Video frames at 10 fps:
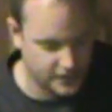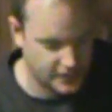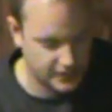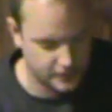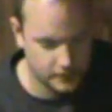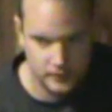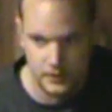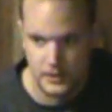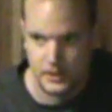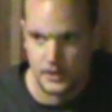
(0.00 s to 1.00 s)
a
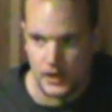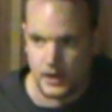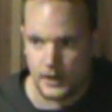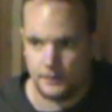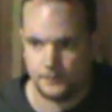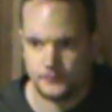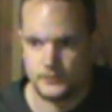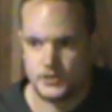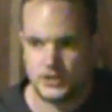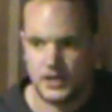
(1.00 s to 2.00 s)

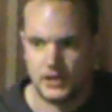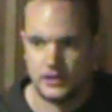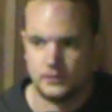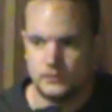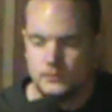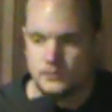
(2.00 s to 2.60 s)
Sega